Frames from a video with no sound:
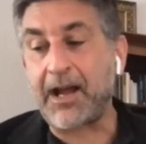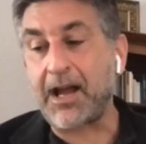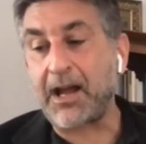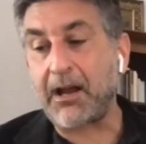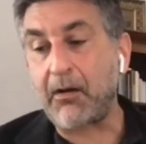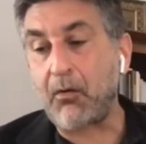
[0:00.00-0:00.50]

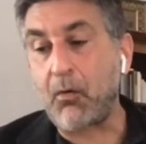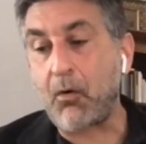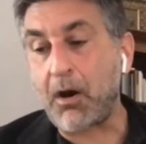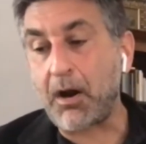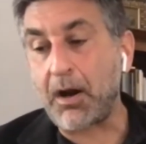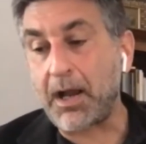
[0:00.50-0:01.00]

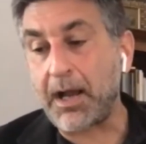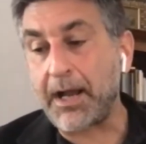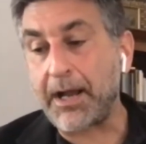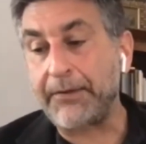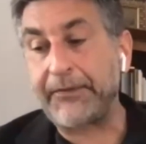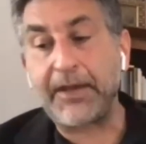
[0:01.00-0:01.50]

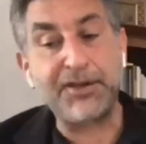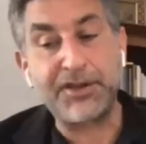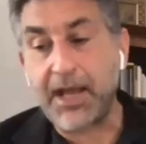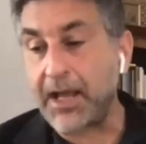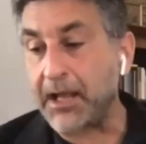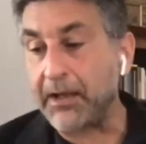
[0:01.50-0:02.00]
or
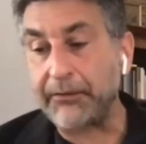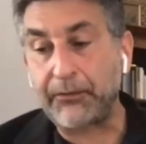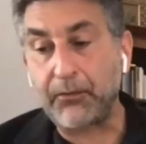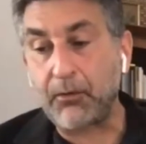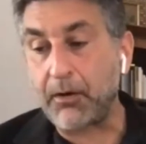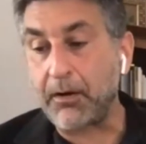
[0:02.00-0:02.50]

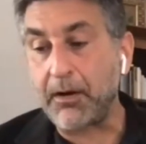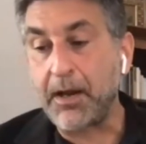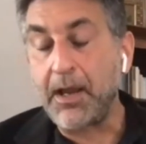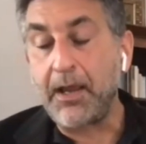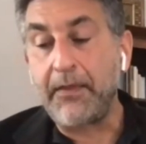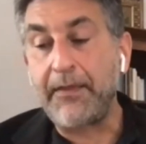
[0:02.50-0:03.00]
Seychelles or
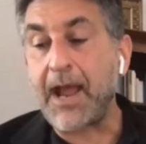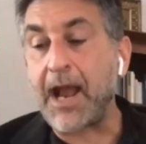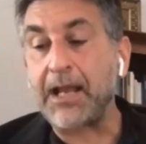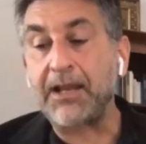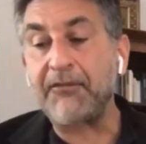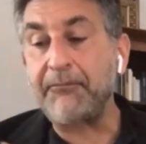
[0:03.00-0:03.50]
the
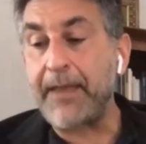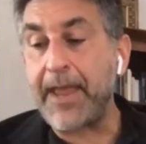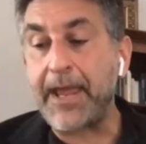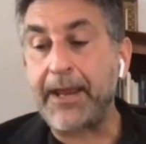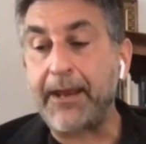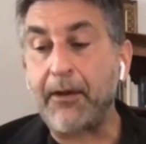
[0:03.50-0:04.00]
Isle of
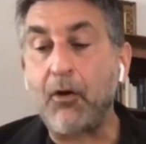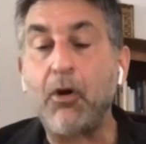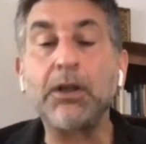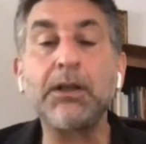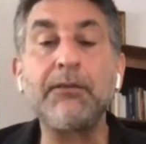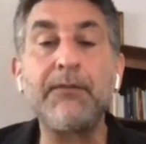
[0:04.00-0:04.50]
Man, and
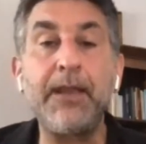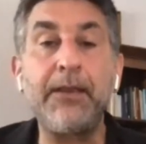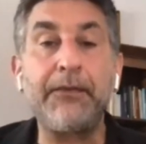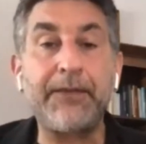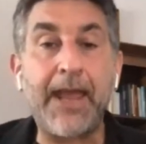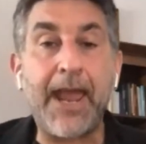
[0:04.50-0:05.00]
all of
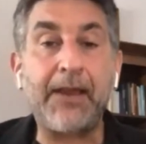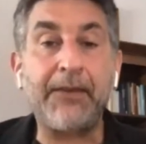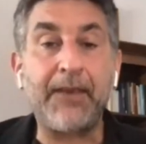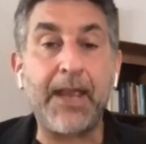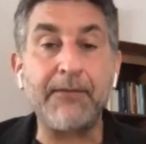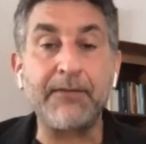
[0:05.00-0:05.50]
these
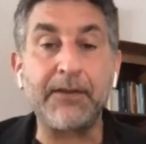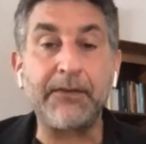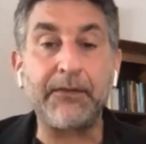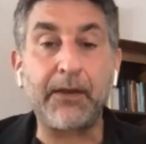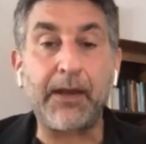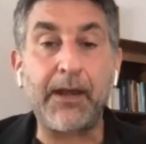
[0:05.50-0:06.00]
tax
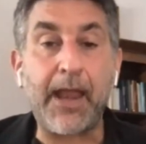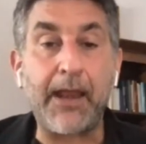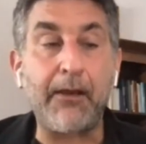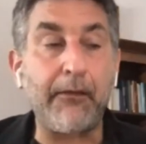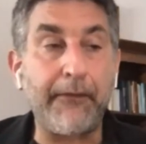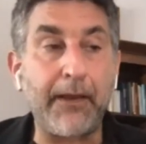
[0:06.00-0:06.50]
havens,
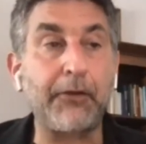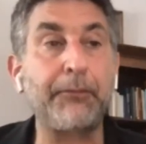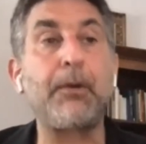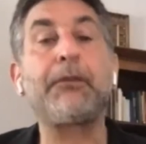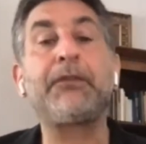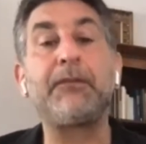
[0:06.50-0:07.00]
and they're
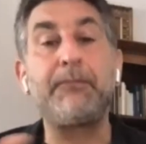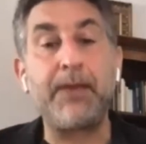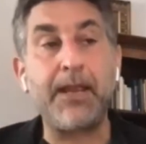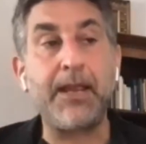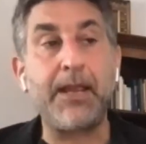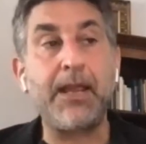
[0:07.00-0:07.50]
supposed to
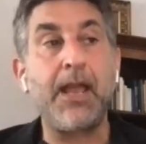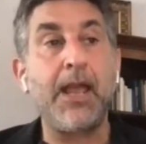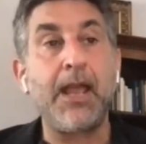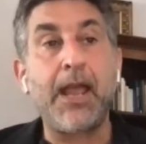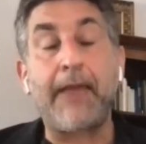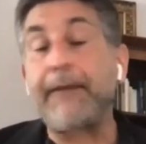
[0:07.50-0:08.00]
be,
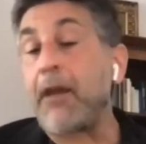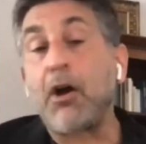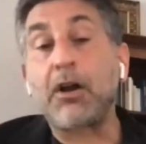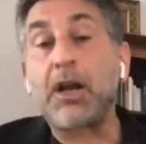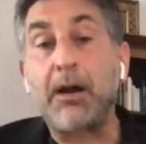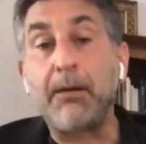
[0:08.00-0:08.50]
and they
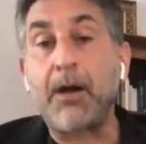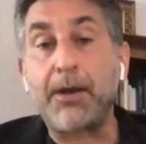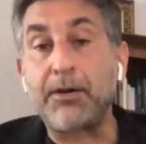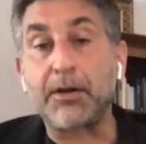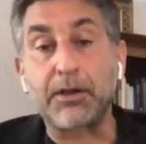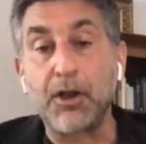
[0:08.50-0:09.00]
all come
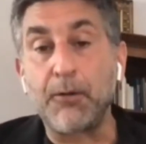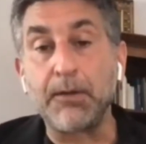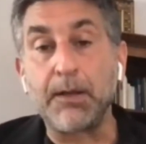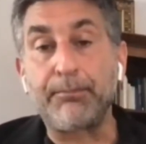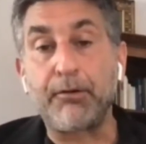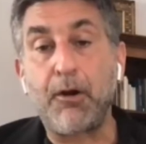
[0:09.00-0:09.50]
under
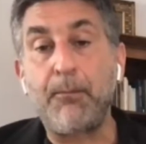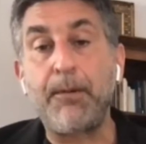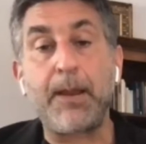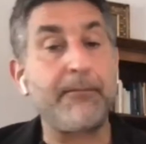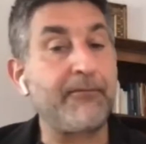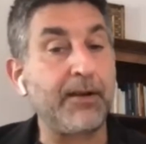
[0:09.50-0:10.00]
global
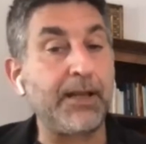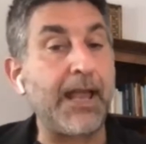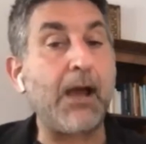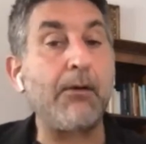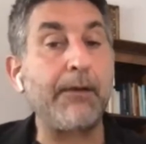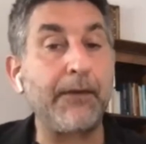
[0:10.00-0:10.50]
opprobrium for
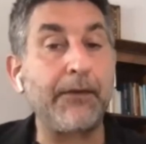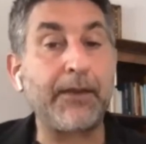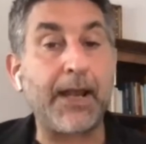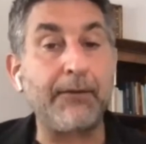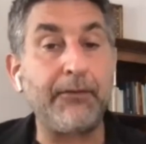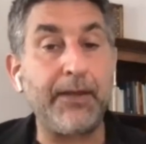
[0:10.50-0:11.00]
allowing
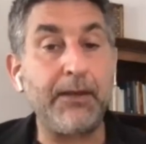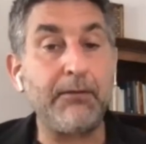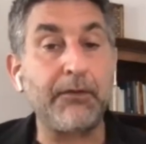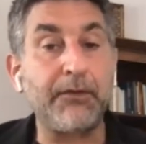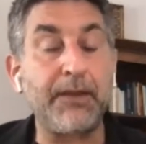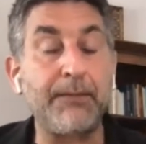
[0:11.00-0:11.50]
this kind of
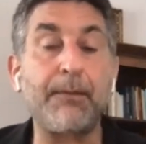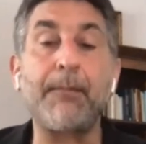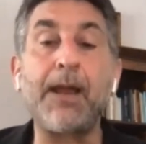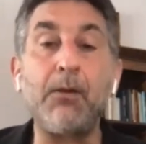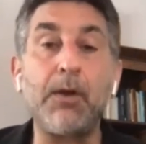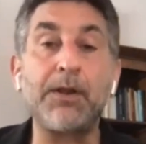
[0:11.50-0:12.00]
secrecy. But
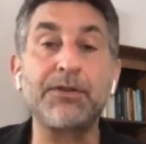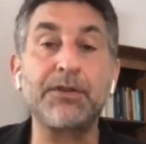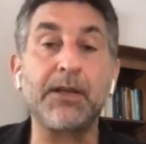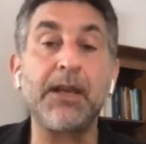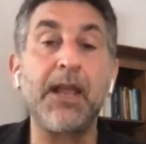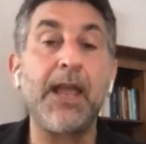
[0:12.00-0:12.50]
my
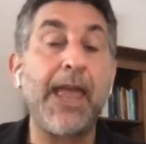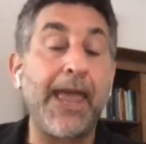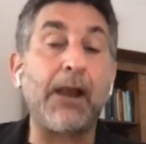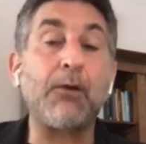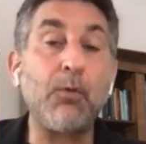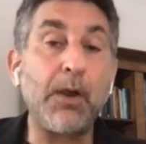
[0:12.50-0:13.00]
question
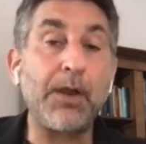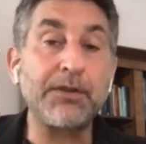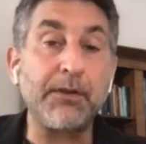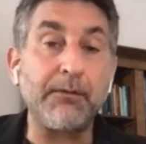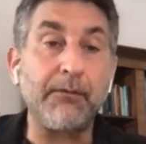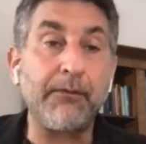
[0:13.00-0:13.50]
And our
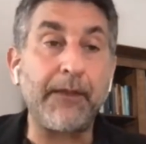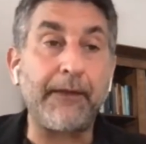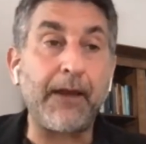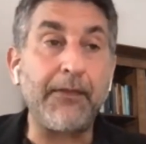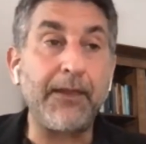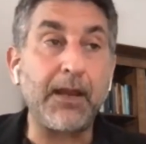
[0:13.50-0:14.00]
question
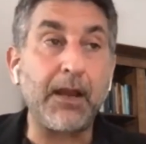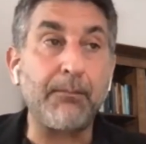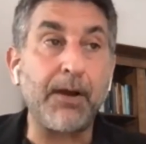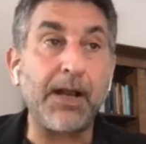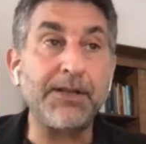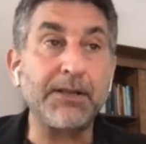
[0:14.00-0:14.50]
that I think our
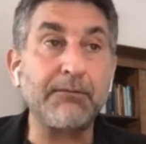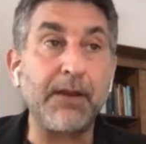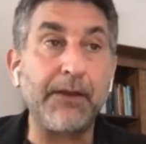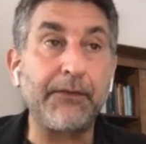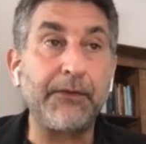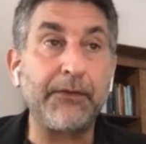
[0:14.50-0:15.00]
project
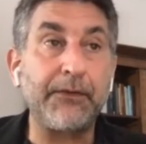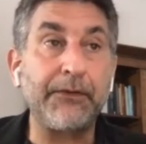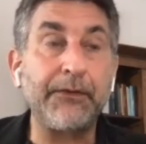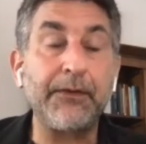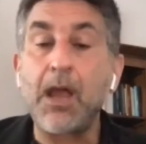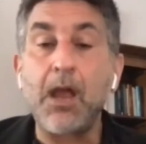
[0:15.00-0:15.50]
raises
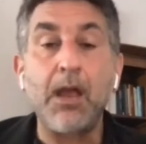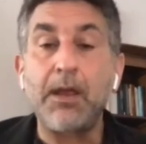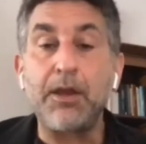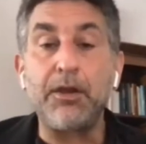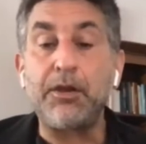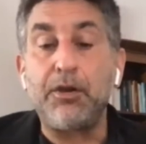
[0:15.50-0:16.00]
is,
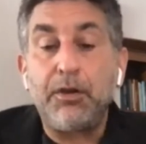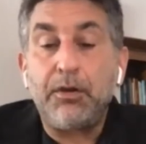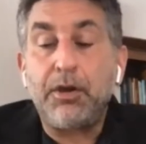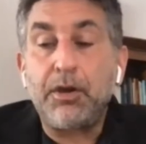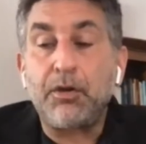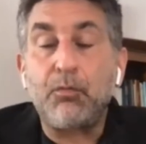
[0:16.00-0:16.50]
you
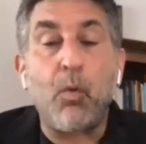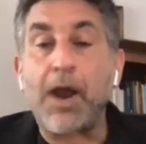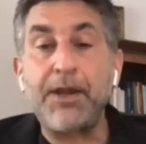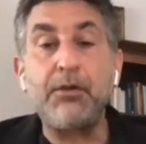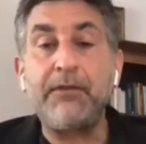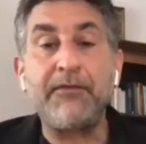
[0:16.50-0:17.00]
know, why
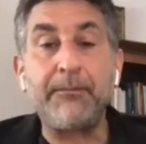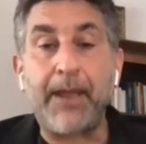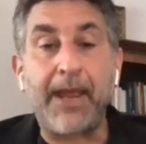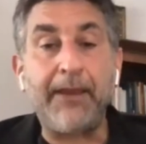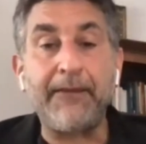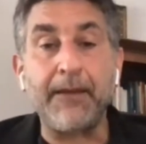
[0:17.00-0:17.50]
do you even
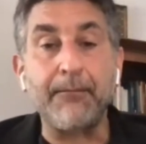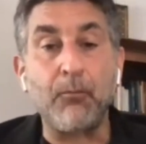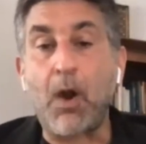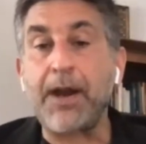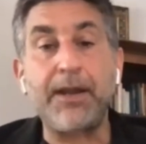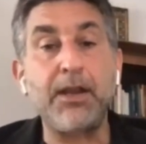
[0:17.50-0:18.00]
bank them?
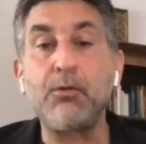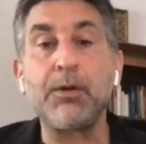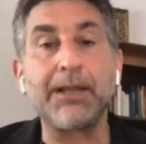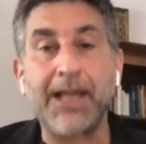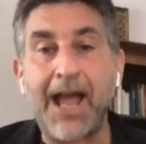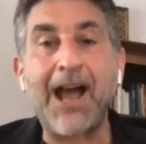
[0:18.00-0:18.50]
Why do you
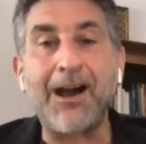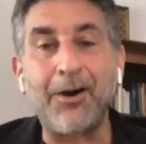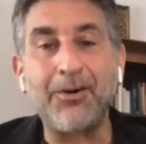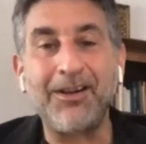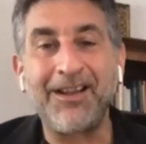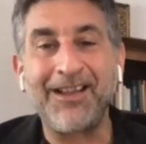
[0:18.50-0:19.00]

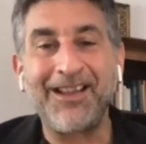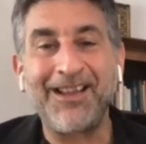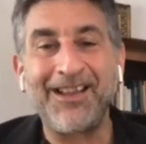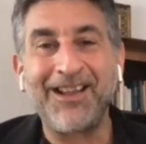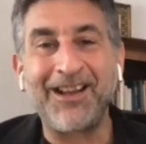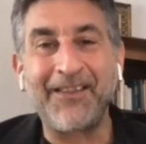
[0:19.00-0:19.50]
allow these